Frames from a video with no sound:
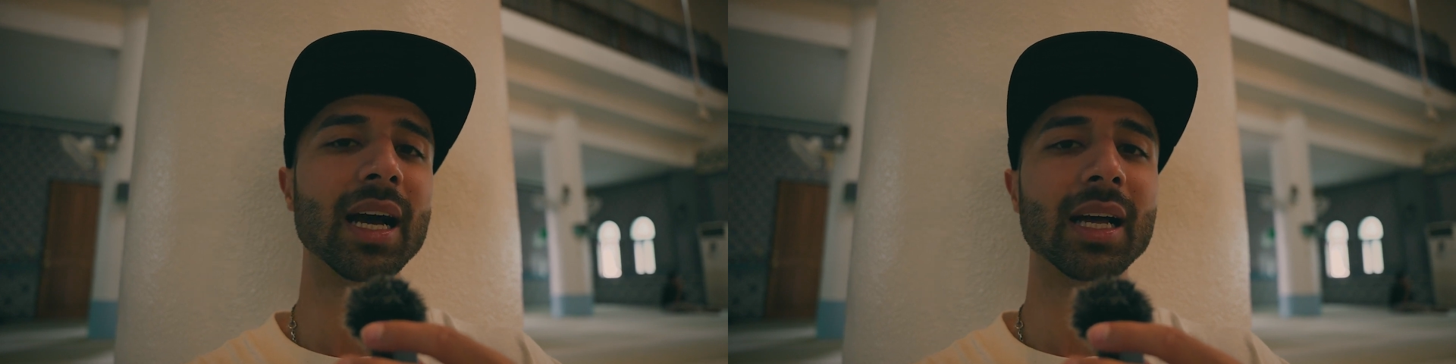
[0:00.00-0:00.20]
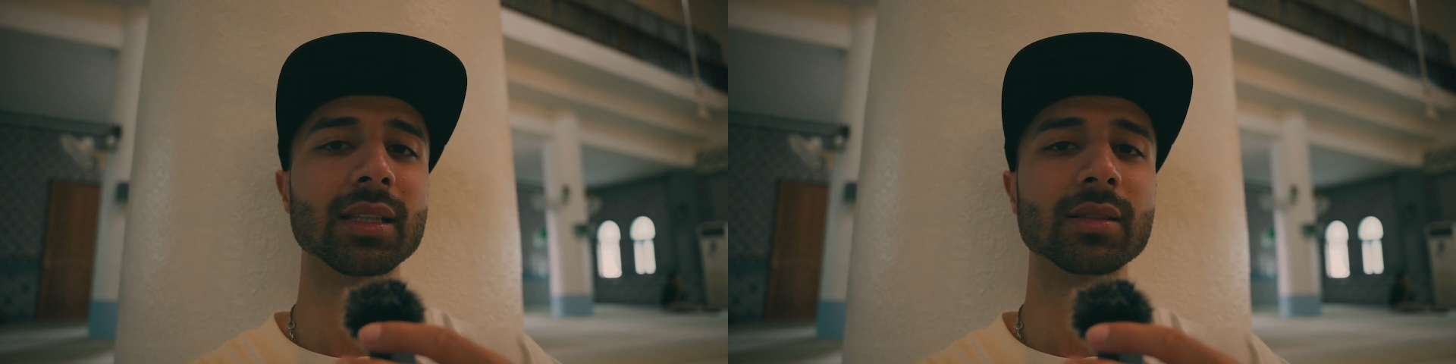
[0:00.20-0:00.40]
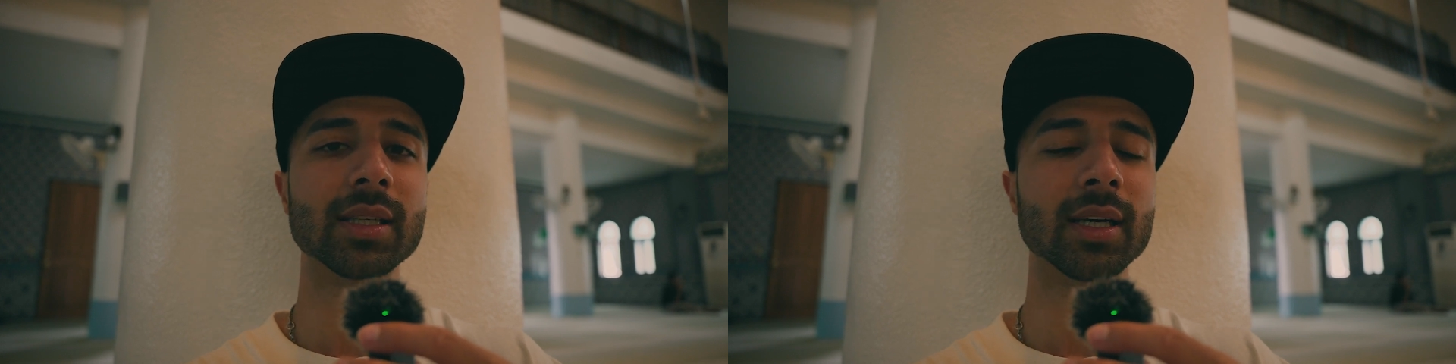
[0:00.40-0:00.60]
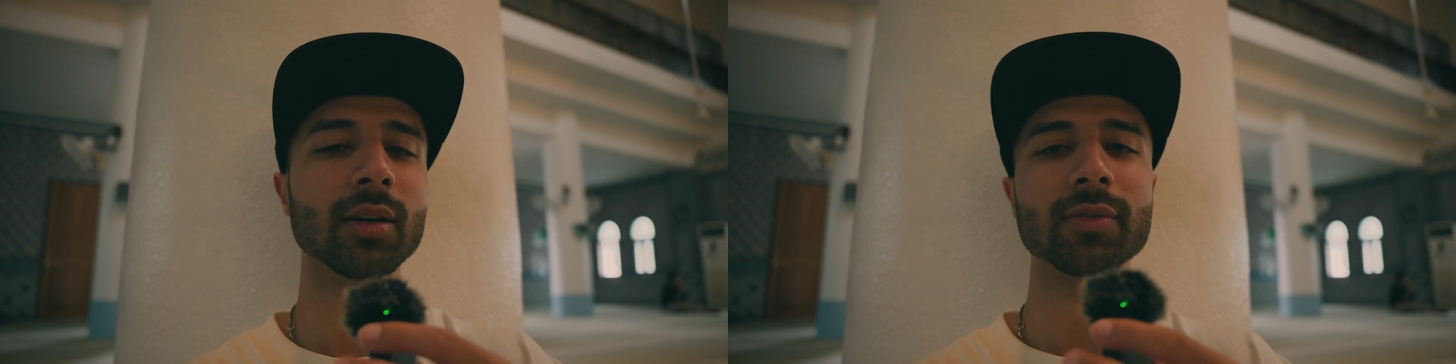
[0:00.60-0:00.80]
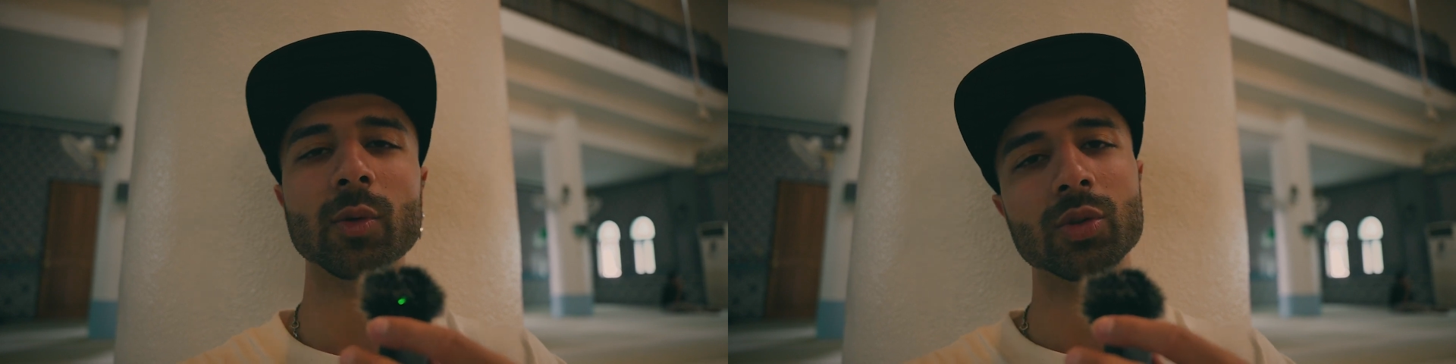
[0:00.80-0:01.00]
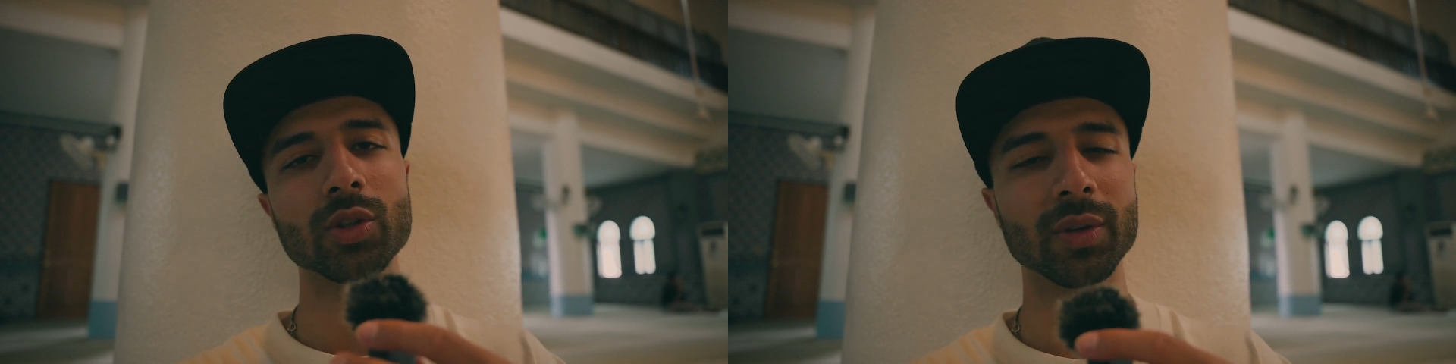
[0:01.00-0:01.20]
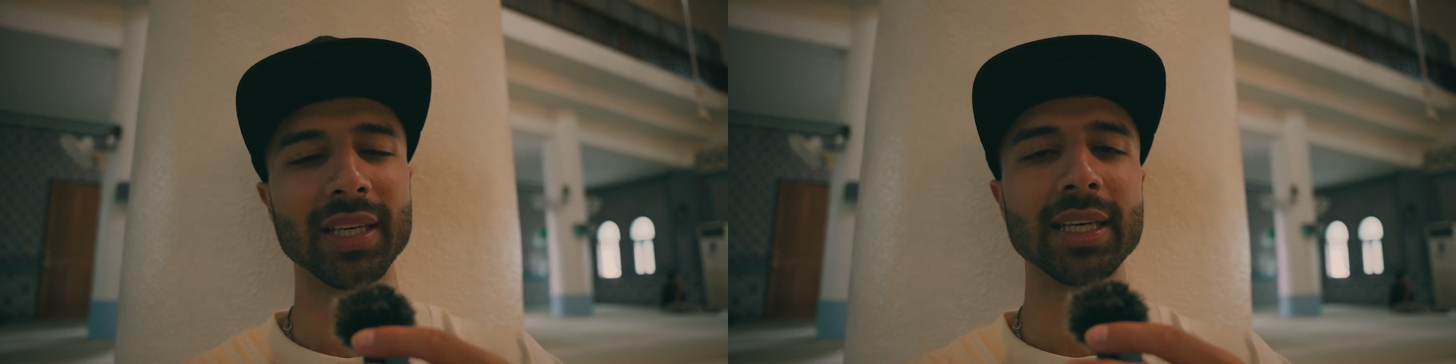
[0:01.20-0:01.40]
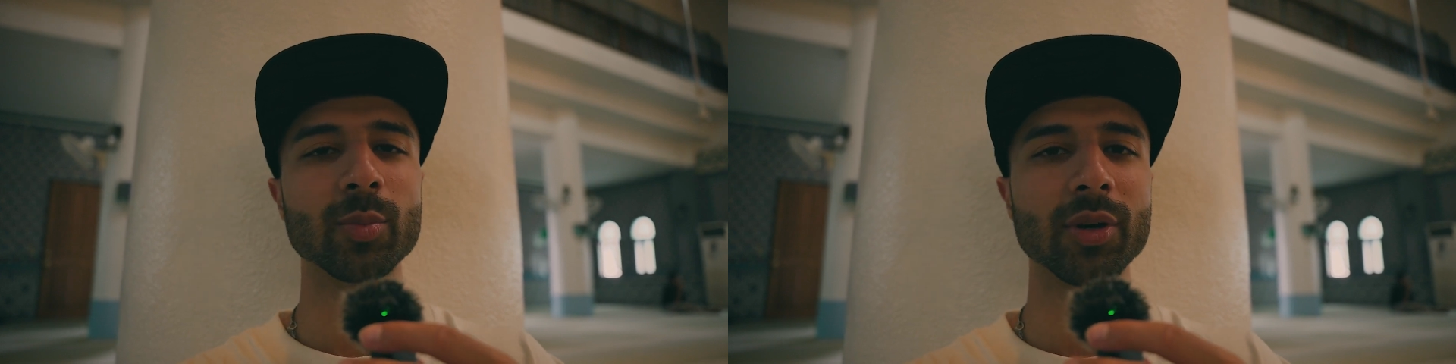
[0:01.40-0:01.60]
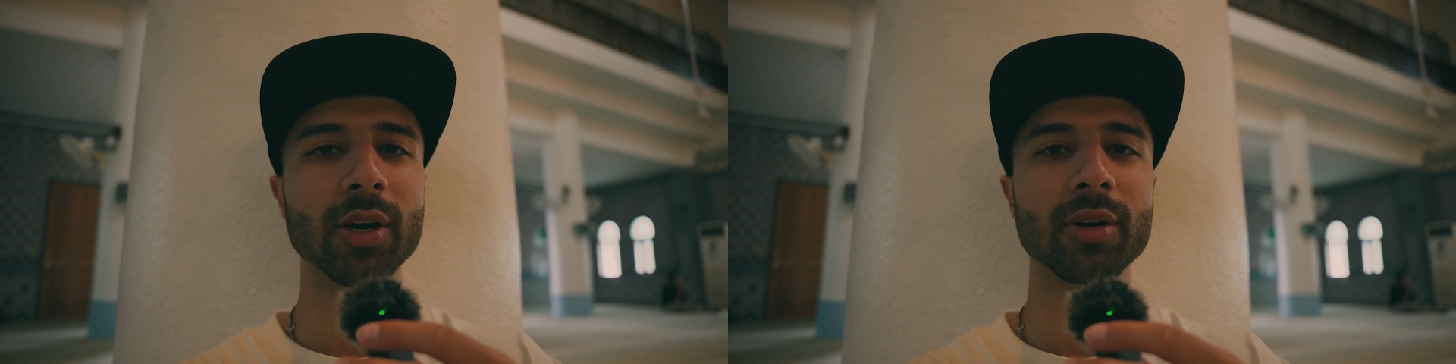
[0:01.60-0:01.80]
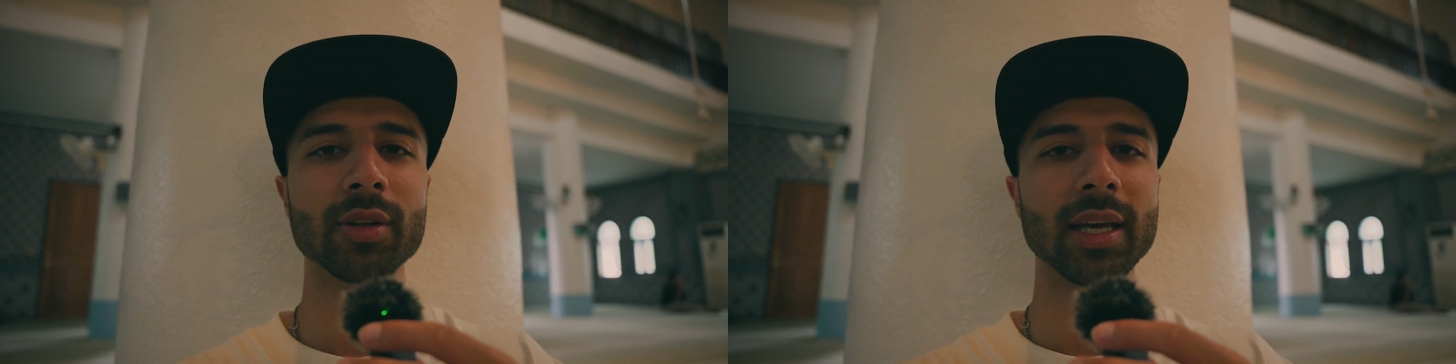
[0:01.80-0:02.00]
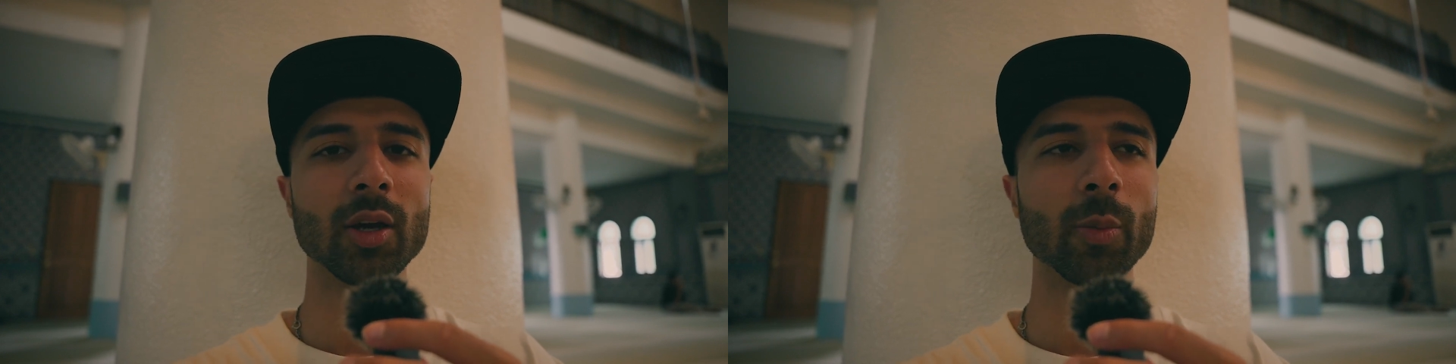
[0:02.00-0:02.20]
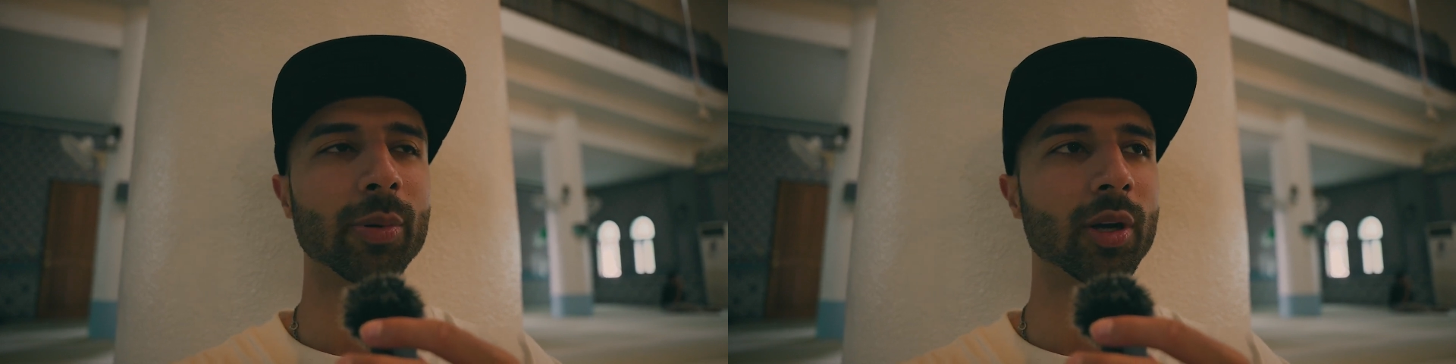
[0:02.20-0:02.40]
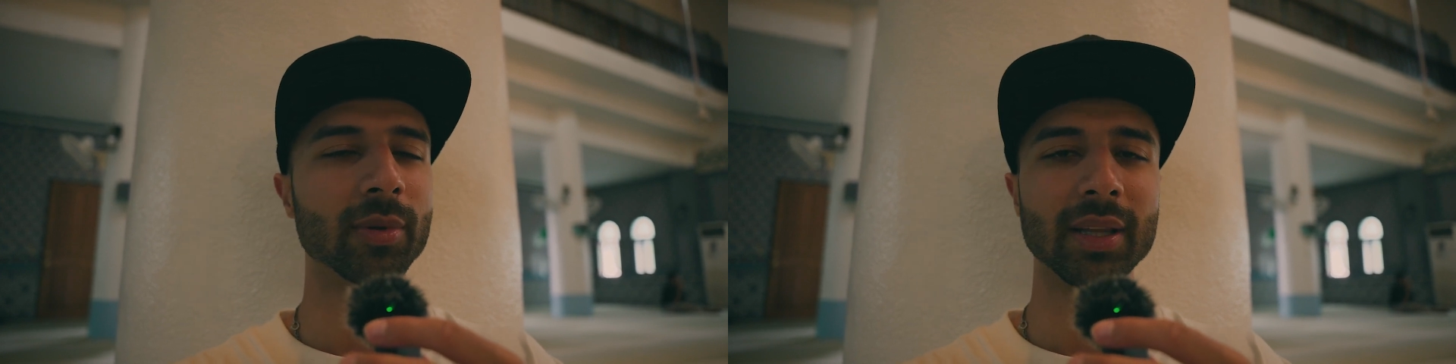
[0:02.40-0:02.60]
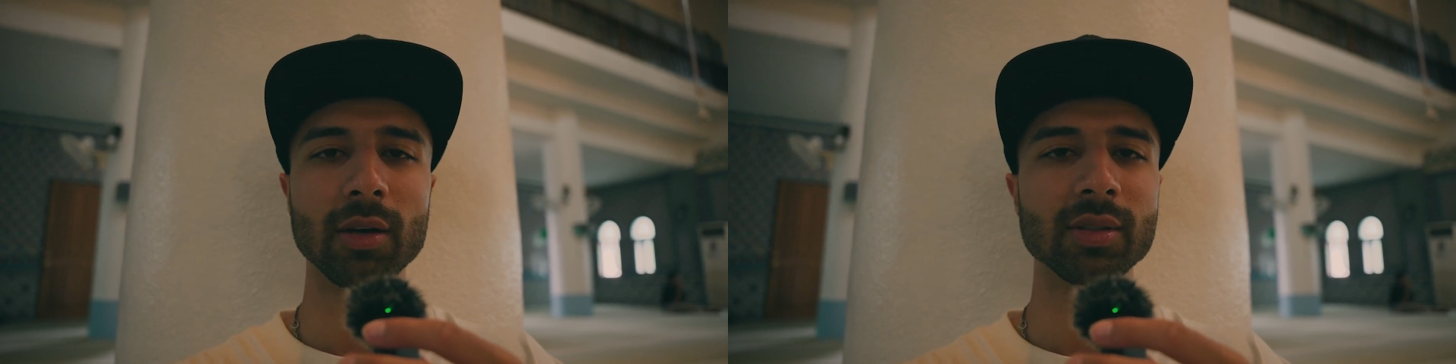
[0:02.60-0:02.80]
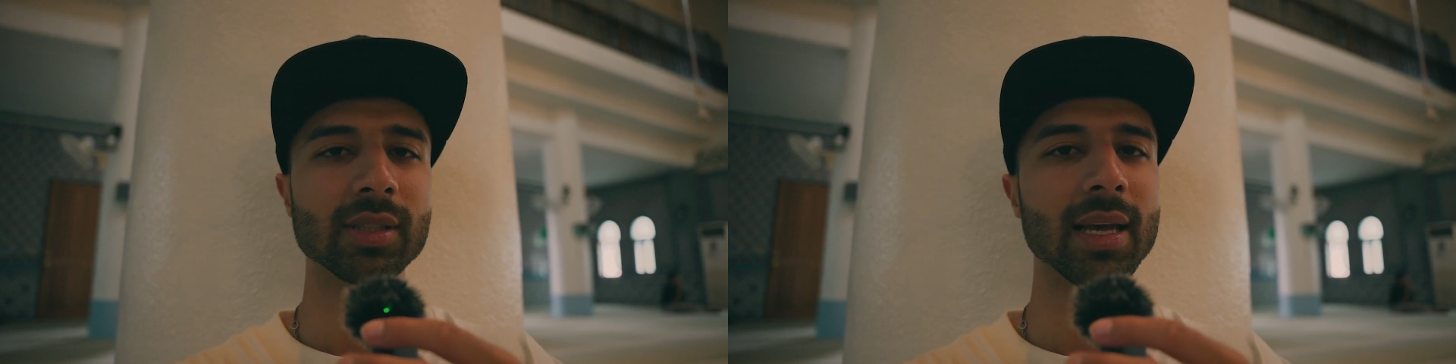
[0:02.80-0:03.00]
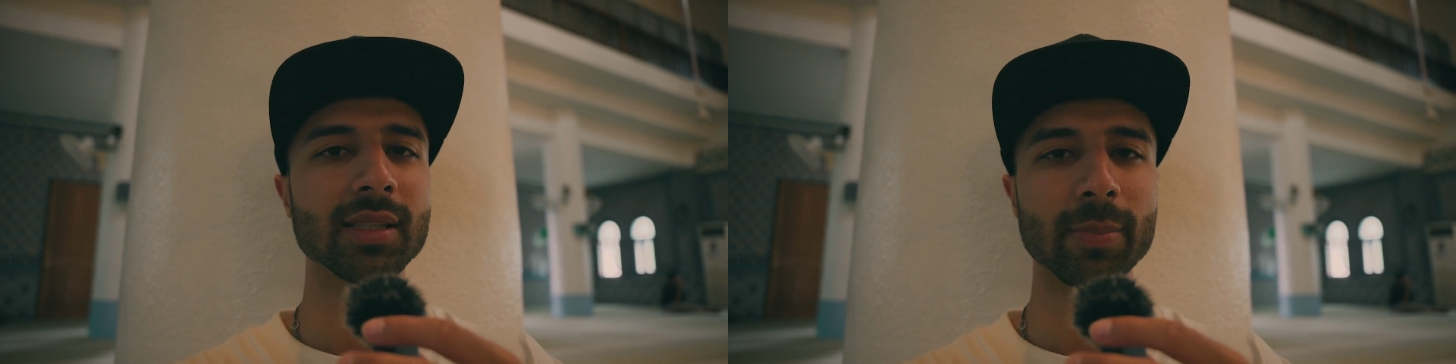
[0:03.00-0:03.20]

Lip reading: and of course during Eid prayer they open up the downstairs,